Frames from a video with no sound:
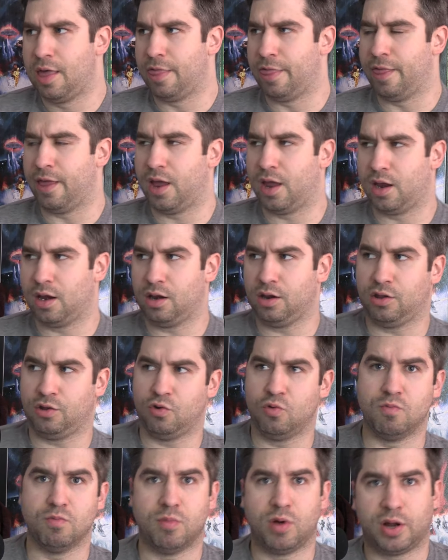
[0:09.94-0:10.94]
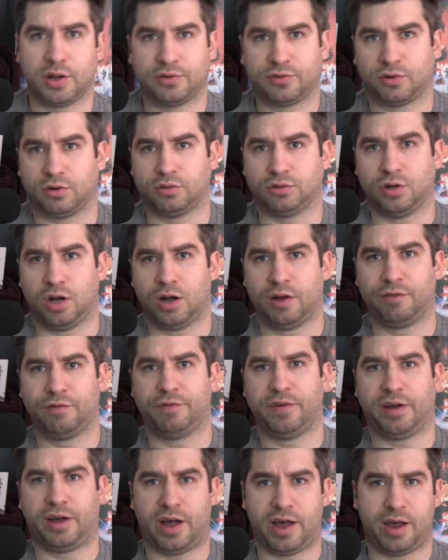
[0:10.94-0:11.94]
then you must love
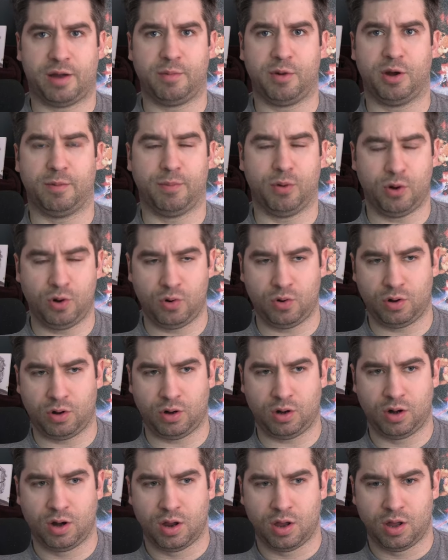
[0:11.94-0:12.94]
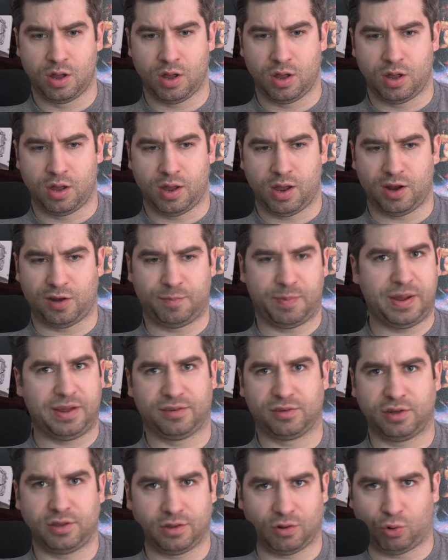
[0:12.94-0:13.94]
Vladimir Putin it's
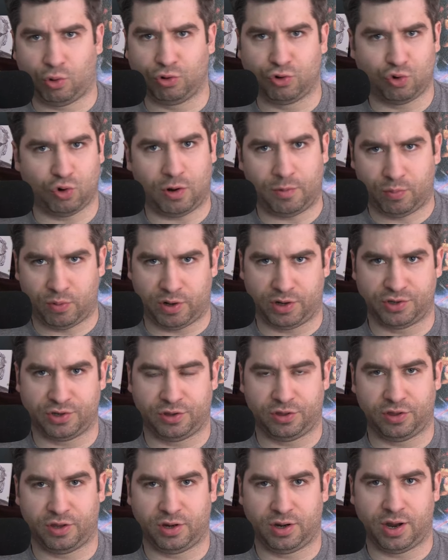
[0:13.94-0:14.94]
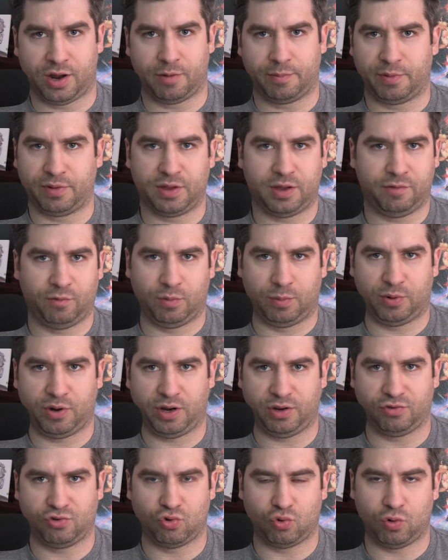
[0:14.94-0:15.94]
basically the whole Trump Russia thing now, but they've
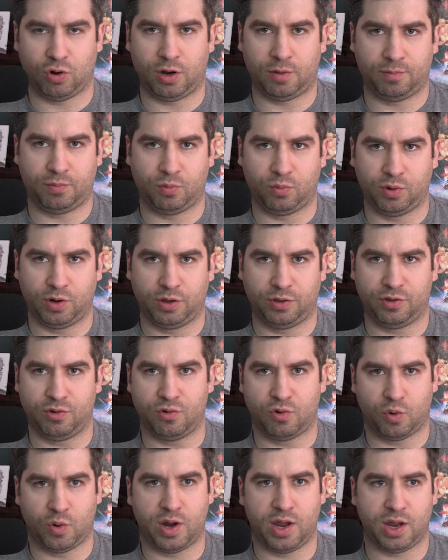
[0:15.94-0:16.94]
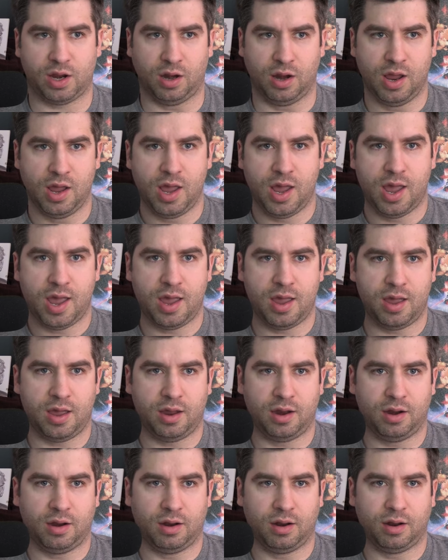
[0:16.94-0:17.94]
replaced Trump with Ukraine.
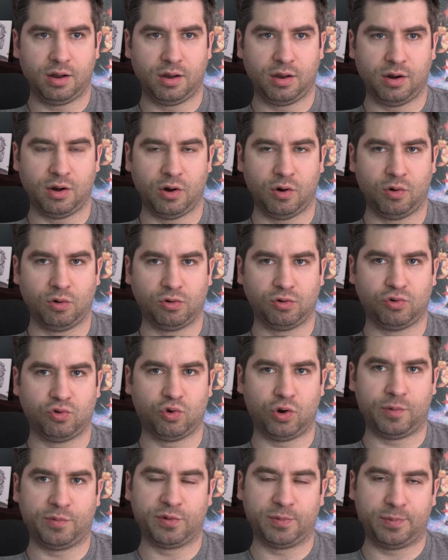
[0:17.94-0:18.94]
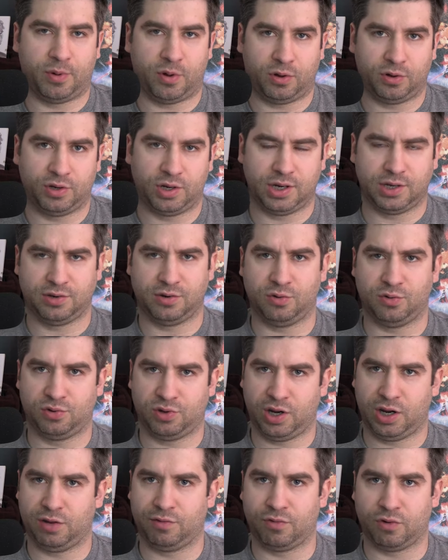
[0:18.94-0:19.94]
And, you know, Trump's a politician who
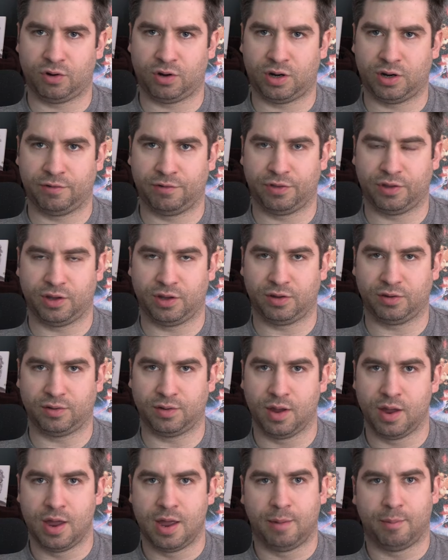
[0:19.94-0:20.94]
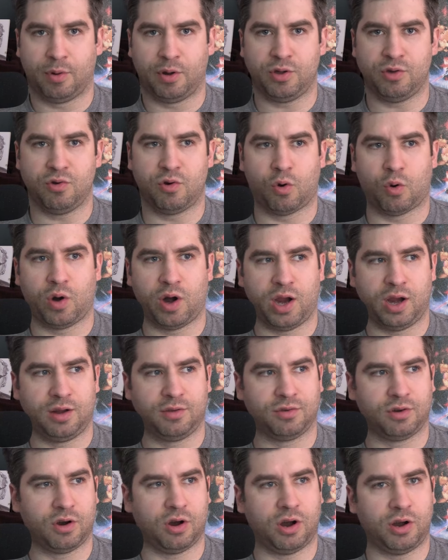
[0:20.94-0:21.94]
stands for a lot of things, but Ukraine
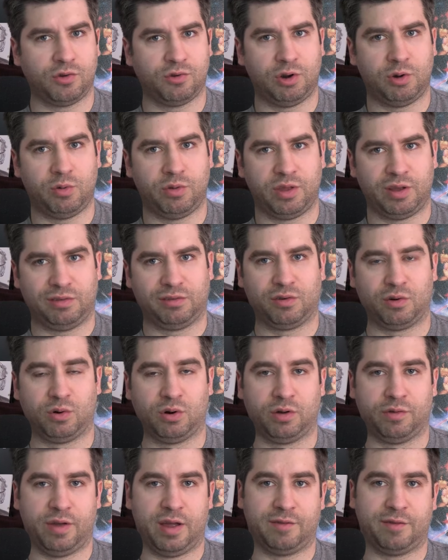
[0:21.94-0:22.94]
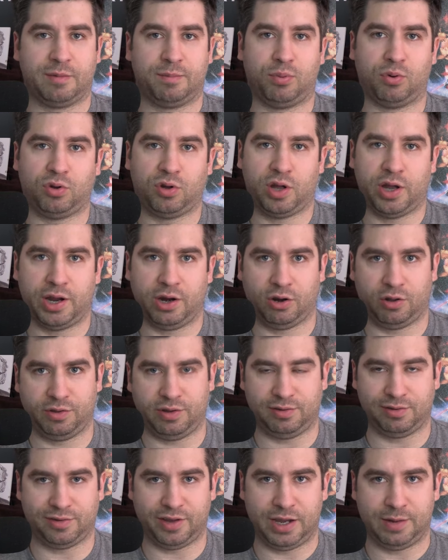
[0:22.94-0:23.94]
is a country where they sort of have applied all
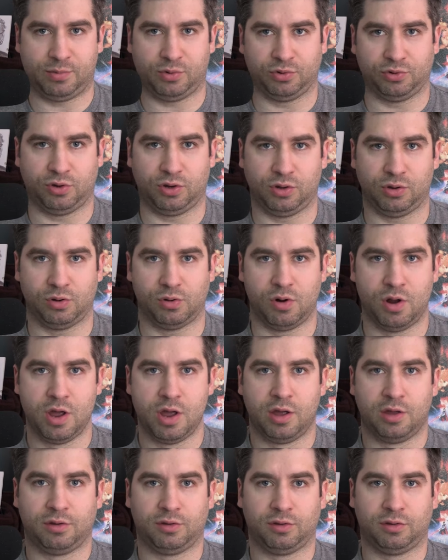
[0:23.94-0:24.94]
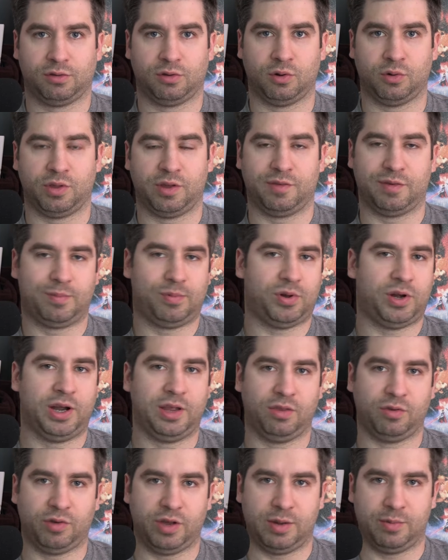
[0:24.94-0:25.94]
these labels to. So they've
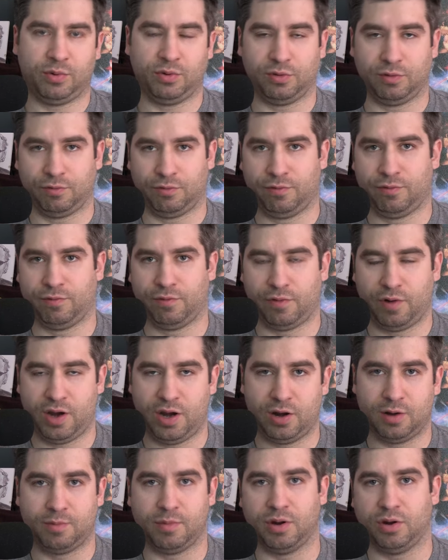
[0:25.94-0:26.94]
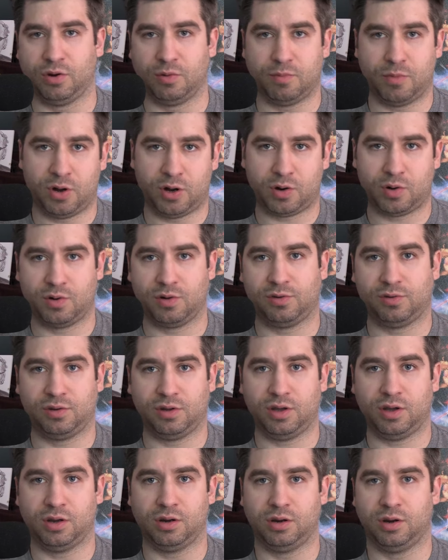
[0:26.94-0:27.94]
applied the labels of freedom and
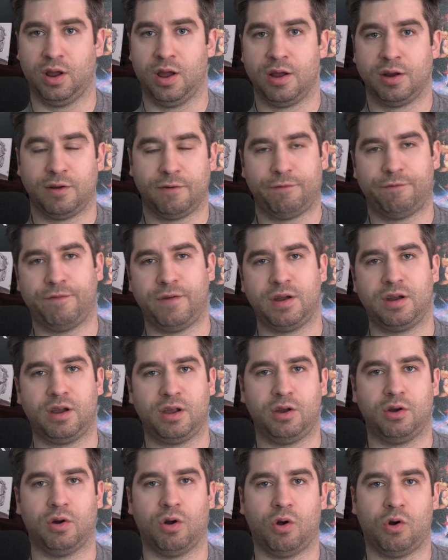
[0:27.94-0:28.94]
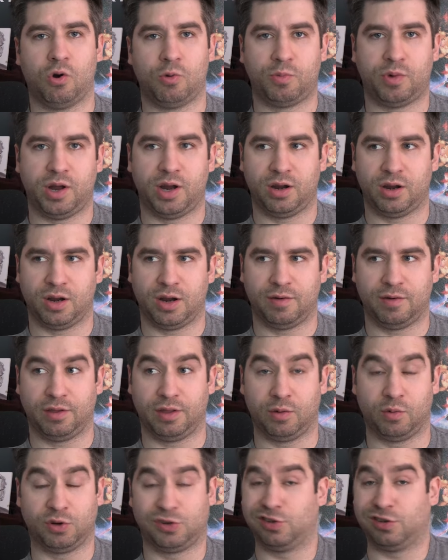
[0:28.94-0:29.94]
democracy and defending your homeland and
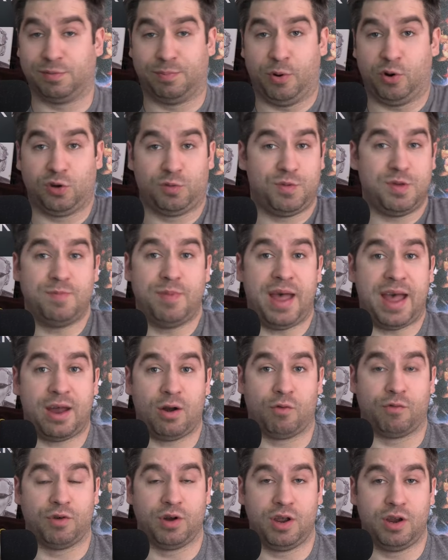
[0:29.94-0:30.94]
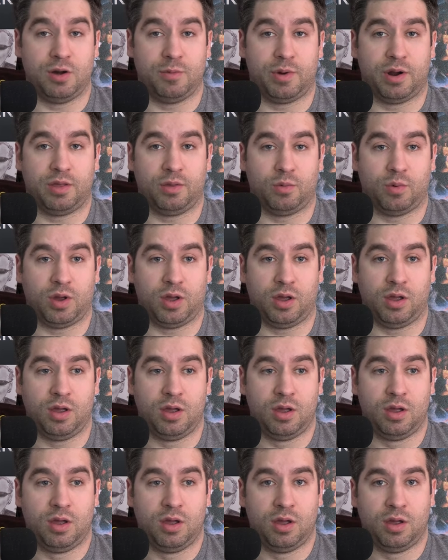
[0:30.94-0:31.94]
everything, which is supposed to be bad over here, by the way.
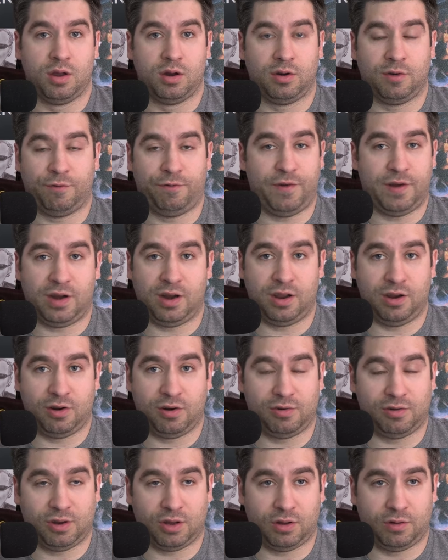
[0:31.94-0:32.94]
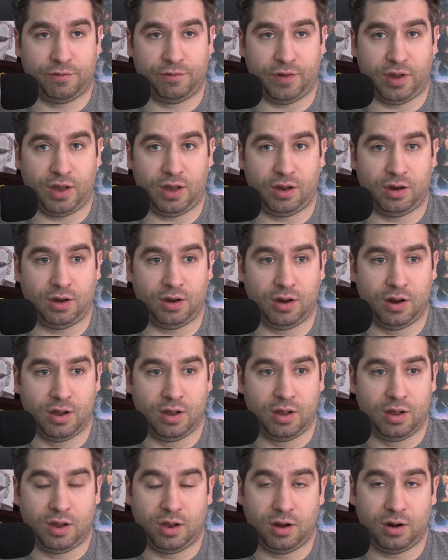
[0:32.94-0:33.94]
Defending yourself and,
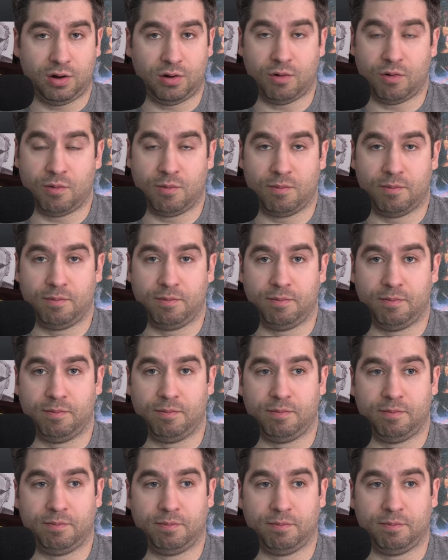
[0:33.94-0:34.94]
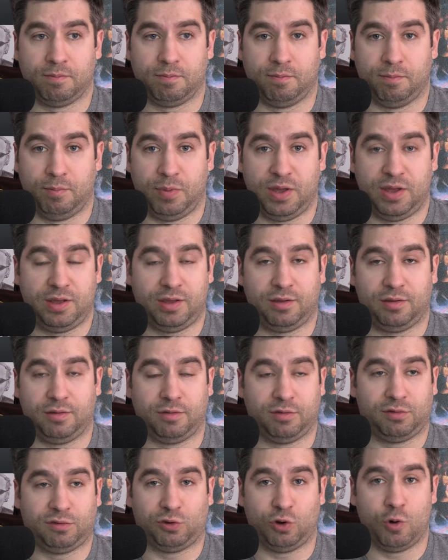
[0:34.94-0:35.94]
you know,
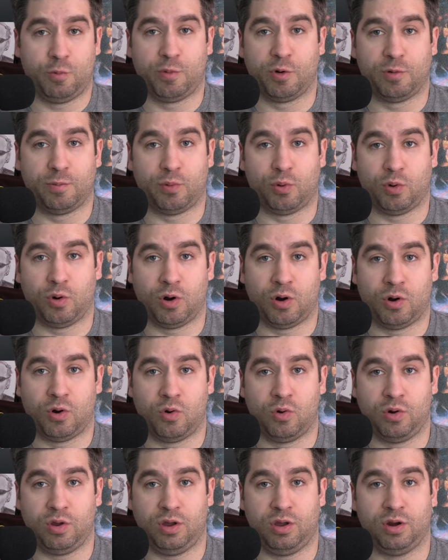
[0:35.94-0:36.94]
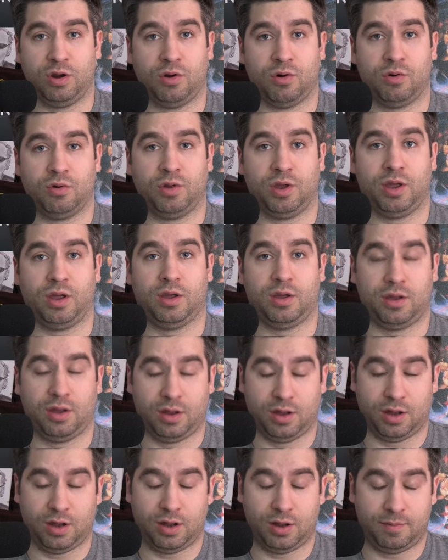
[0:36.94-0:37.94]
being super pro, you know, like,
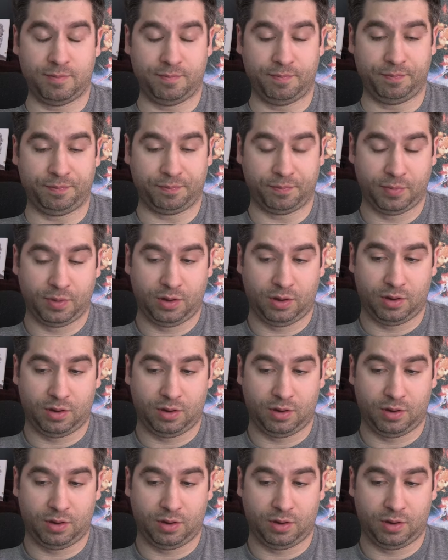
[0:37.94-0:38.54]
um,